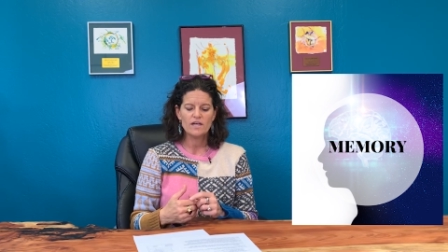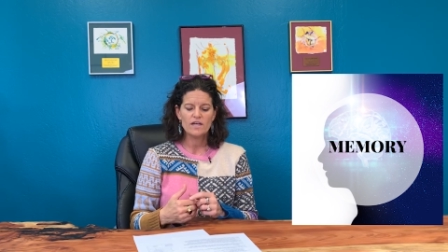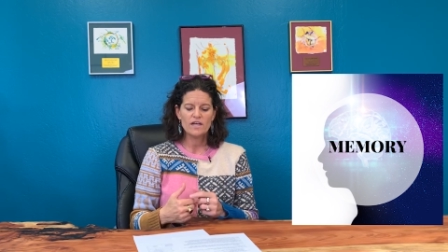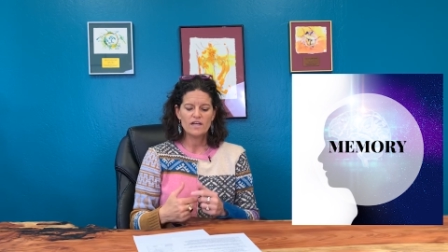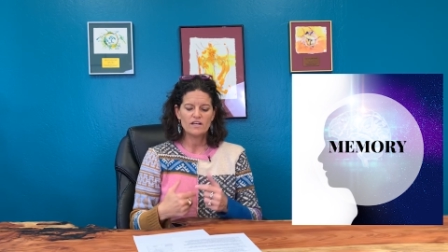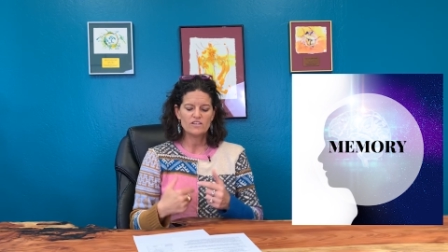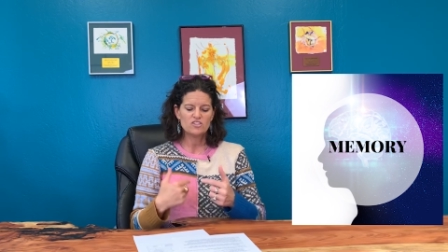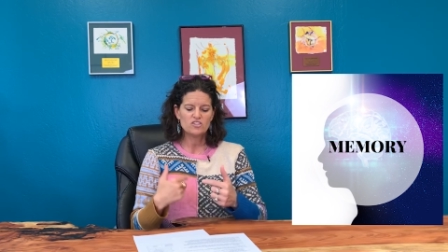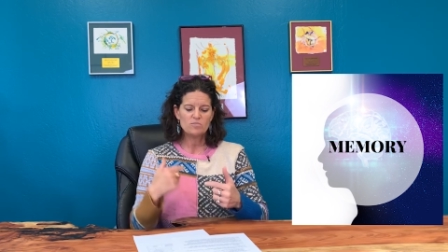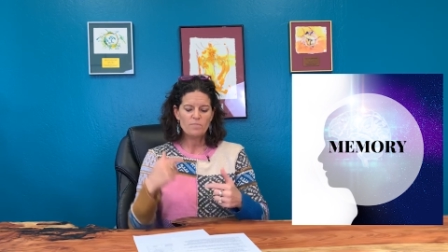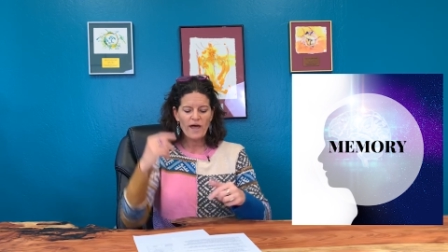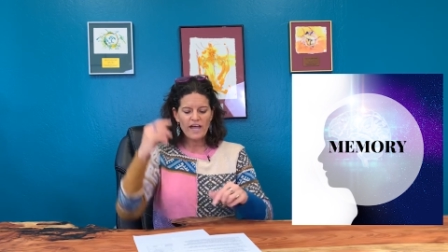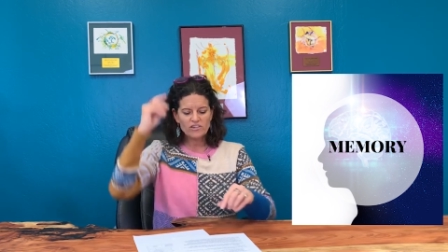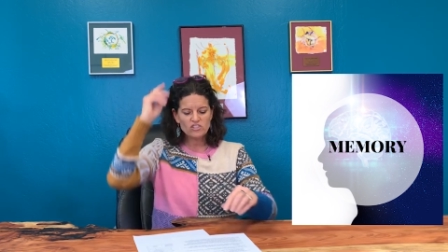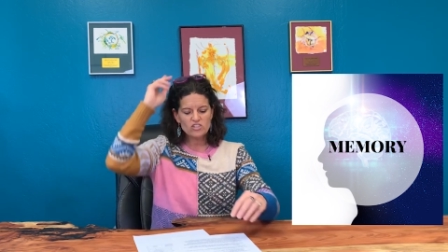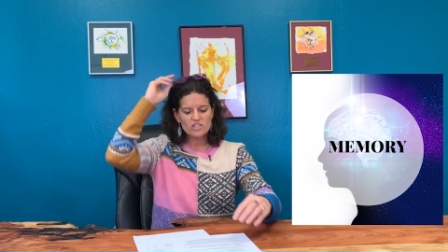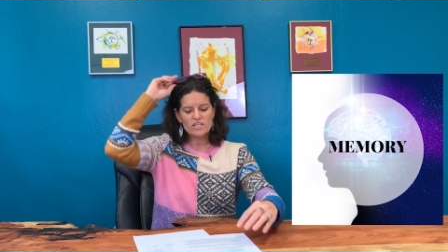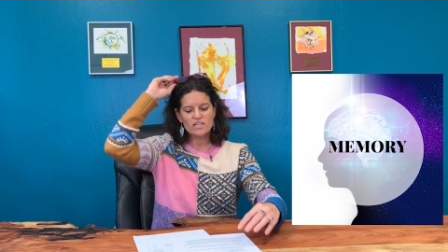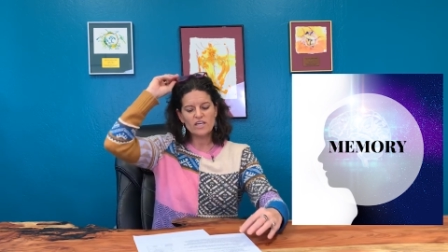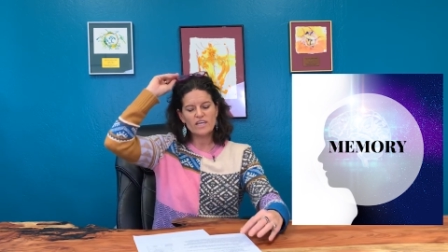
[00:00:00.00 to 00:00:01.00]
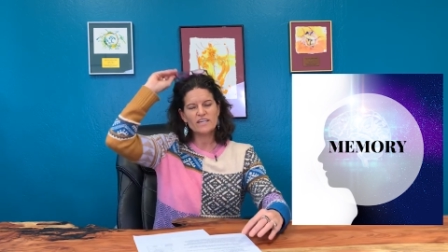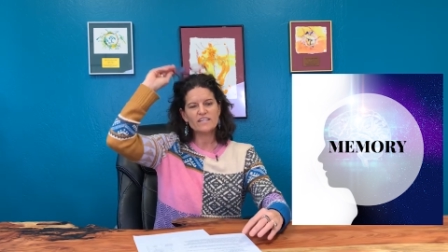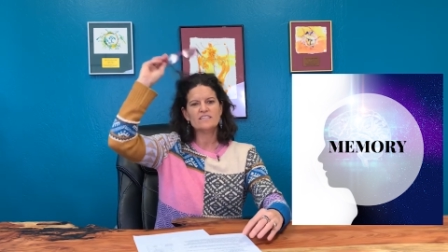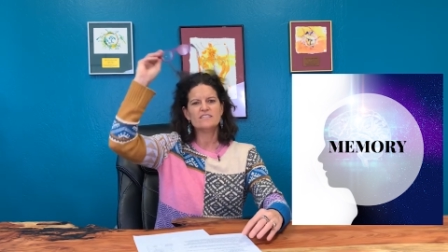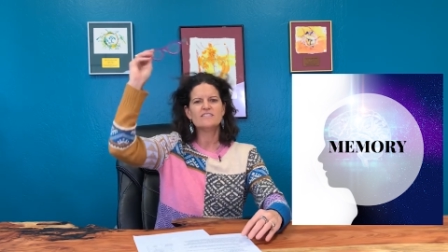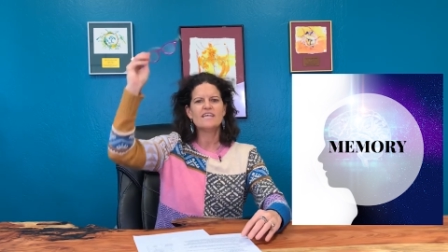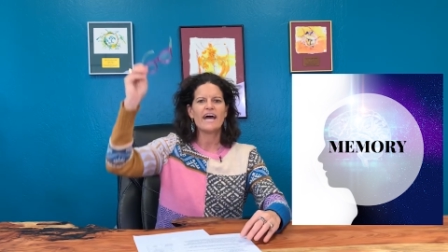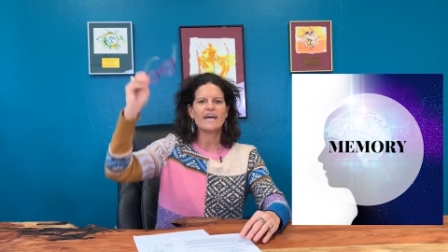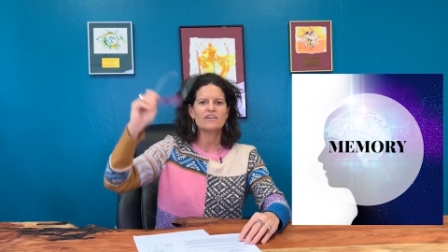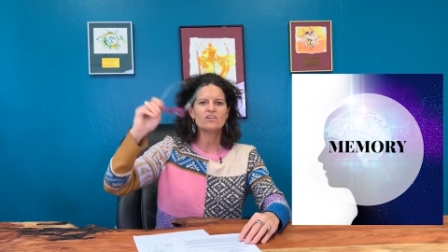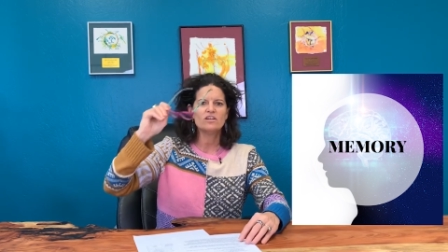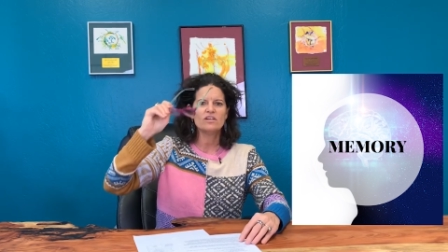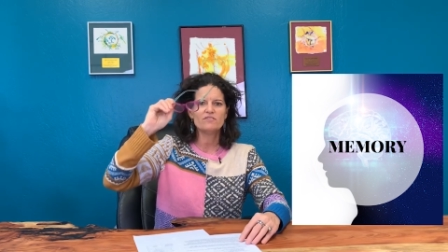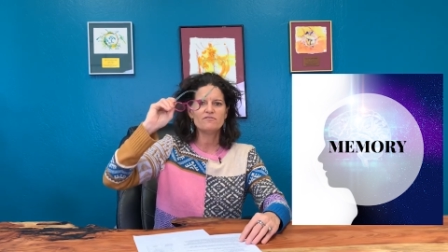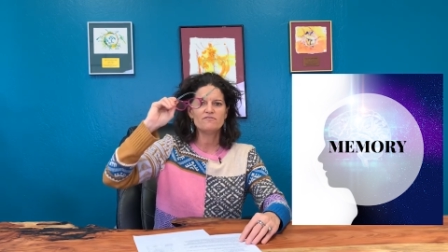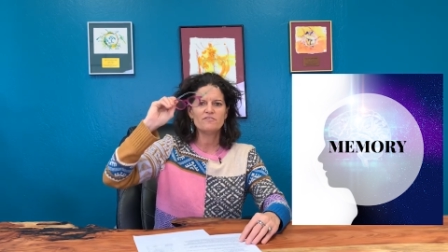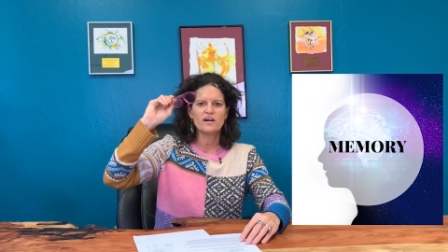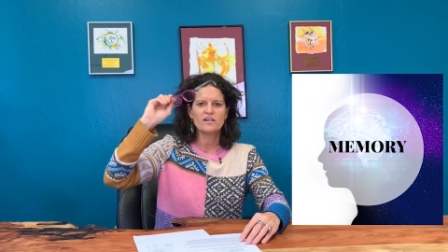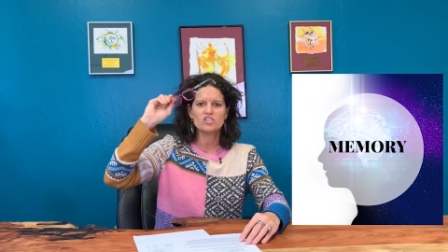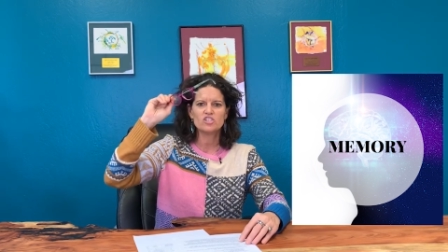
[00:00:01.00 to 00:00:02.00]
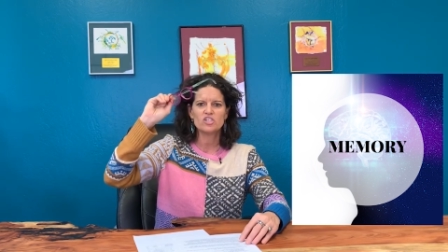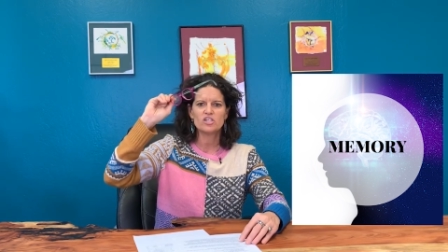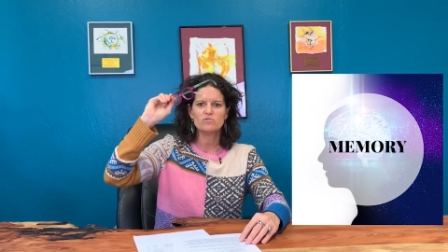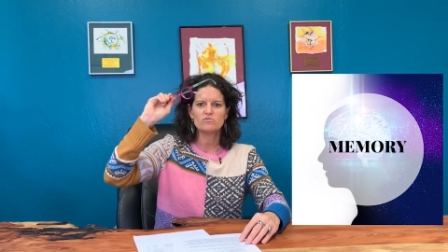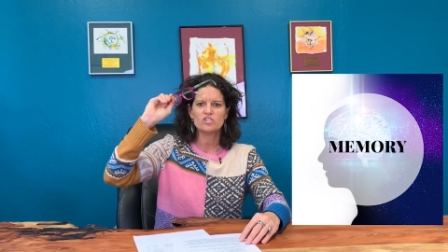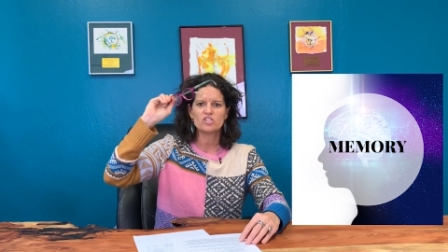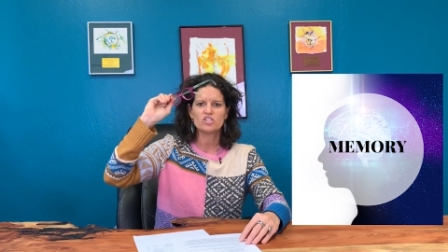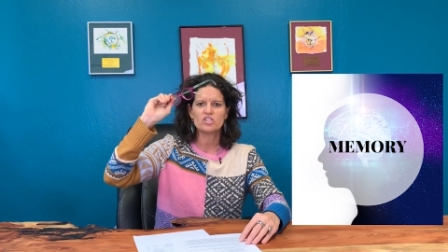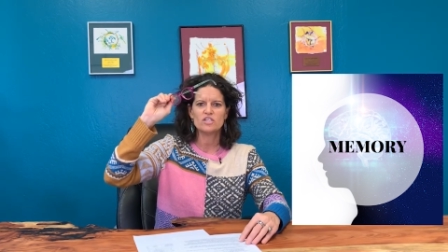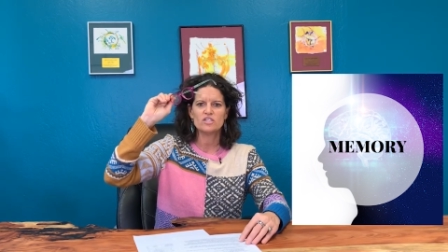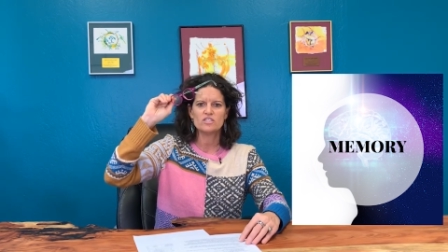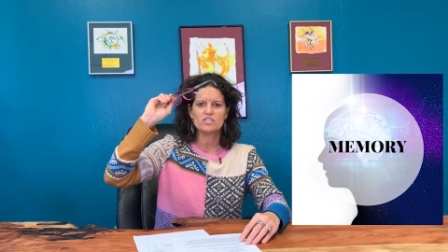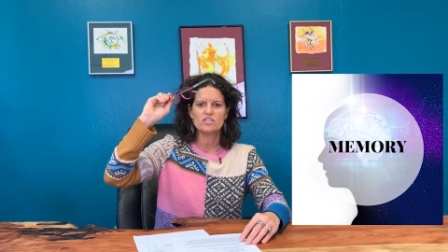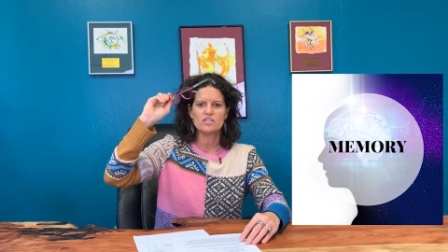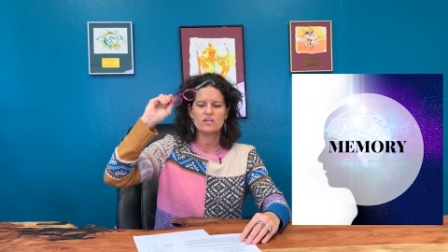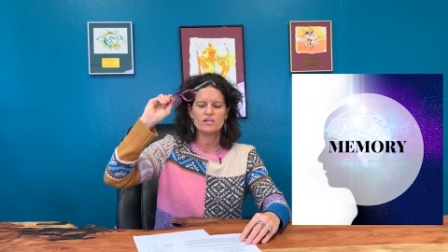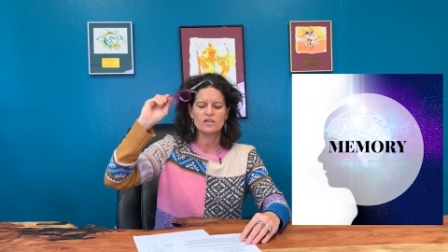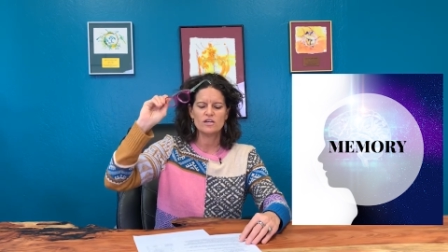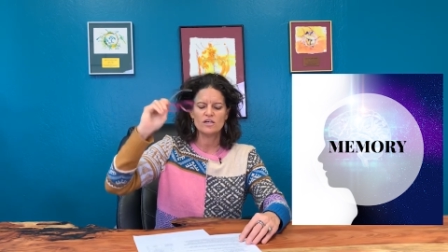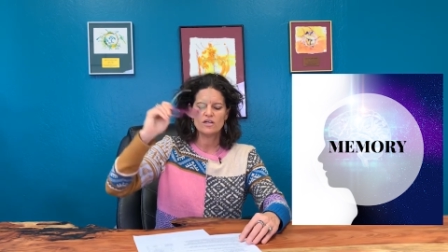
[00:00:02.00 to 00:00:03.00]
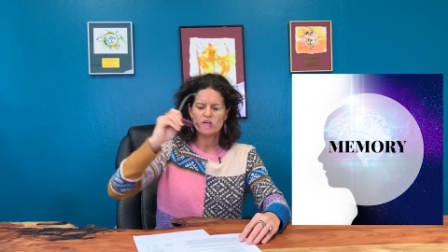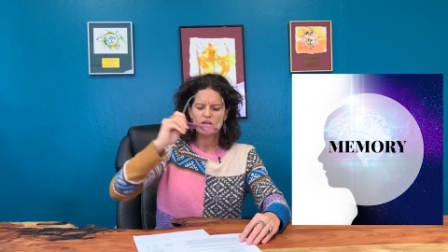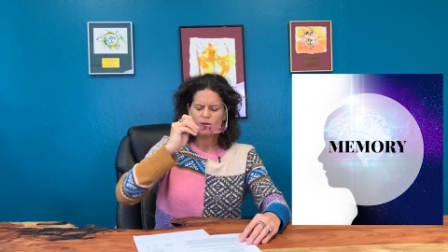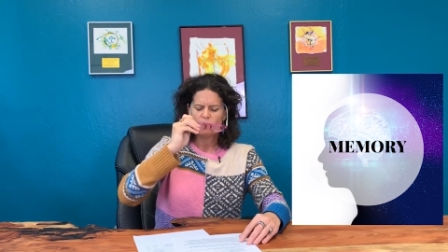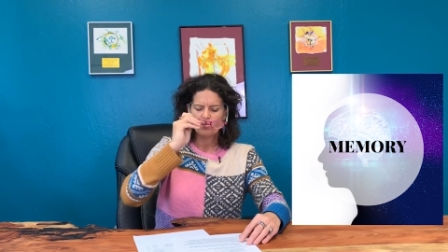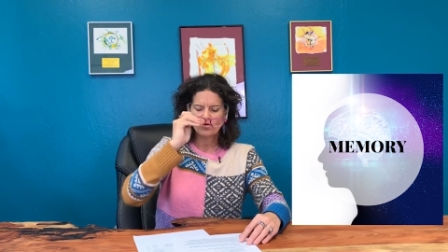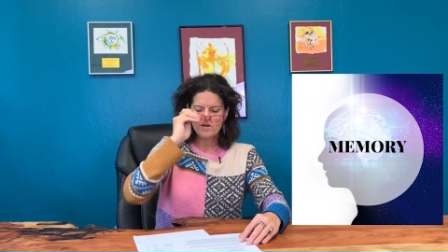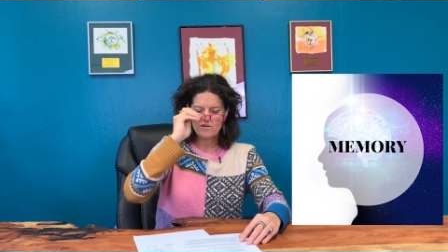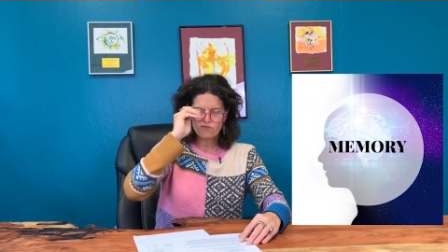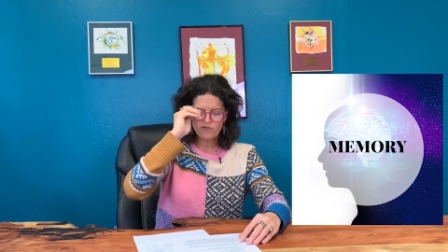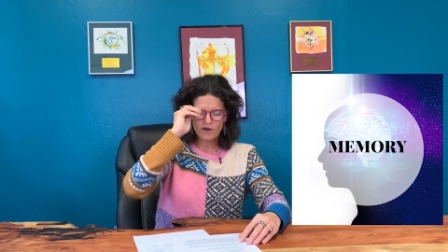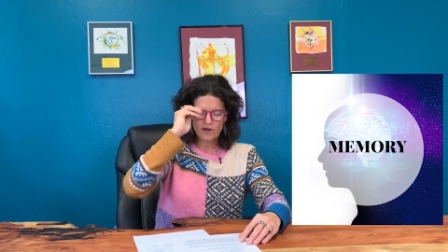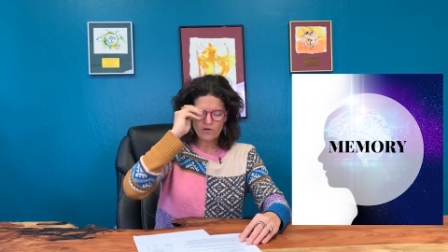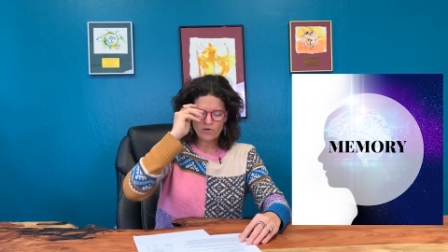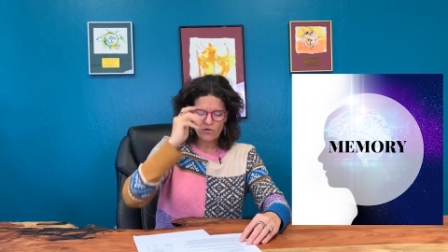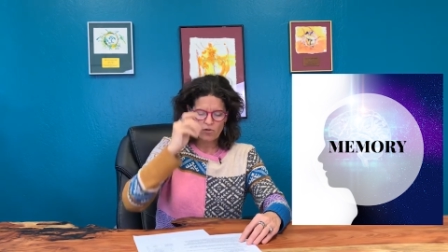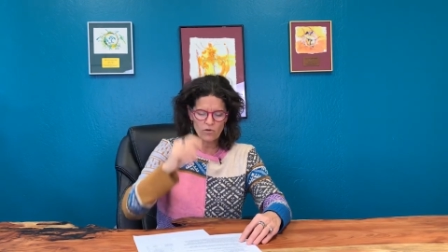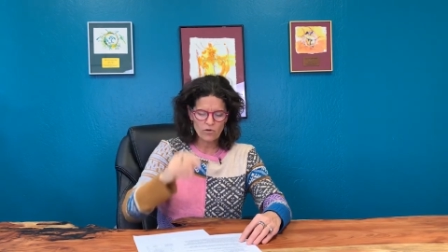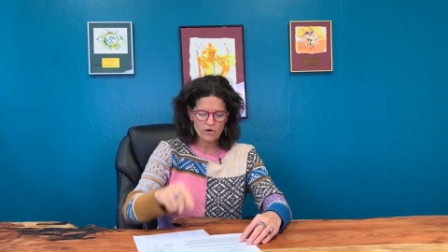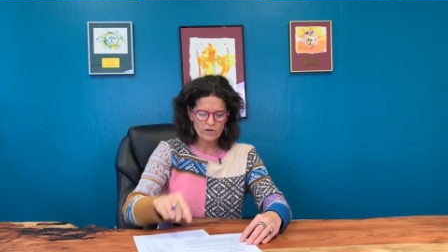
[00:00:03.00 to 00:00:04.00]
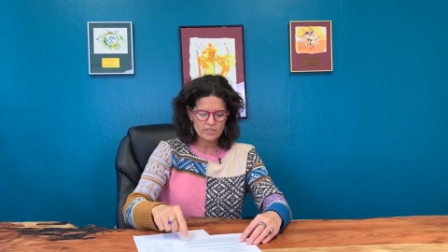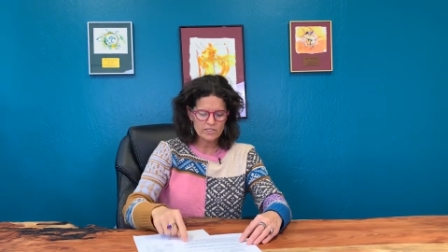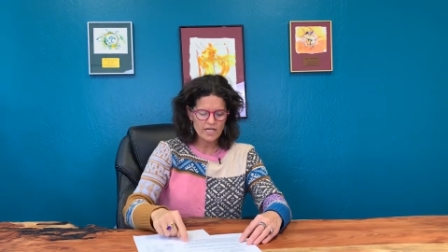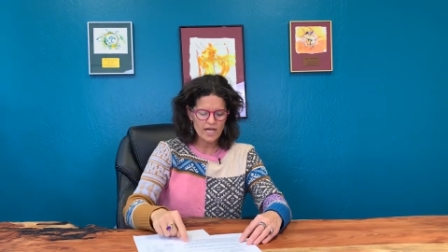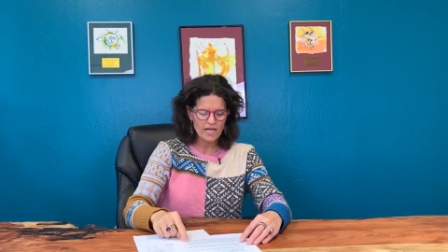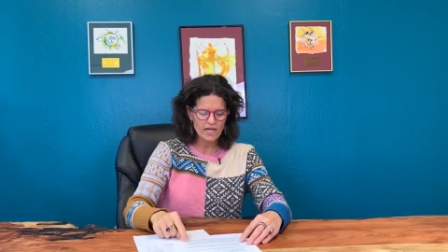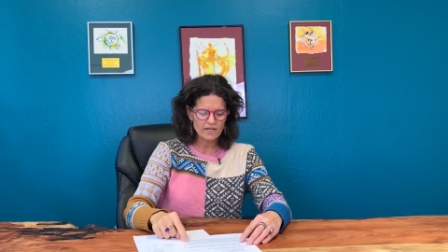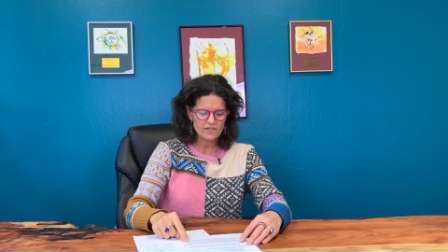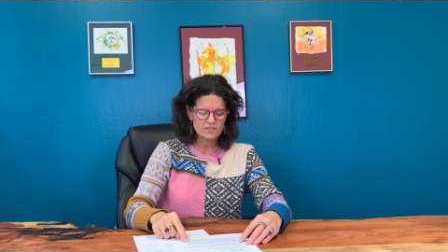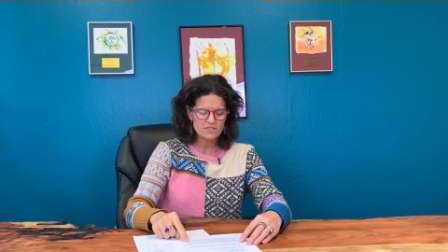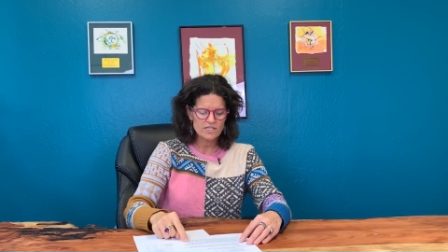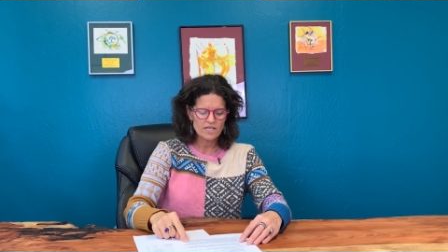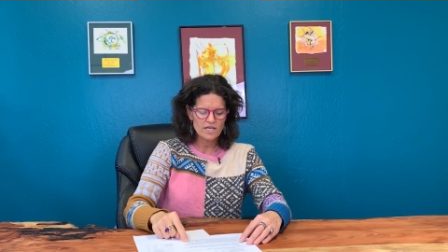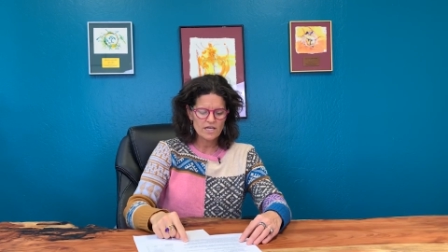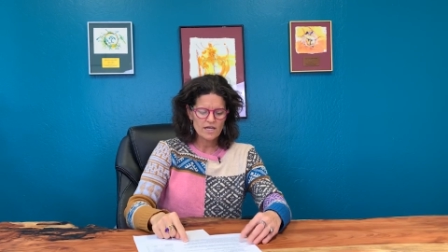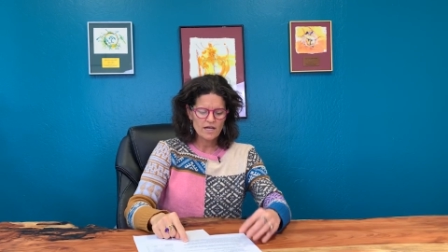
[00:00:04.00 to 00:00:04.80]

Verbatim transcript: especially executive function, which is the prefrontal cortex.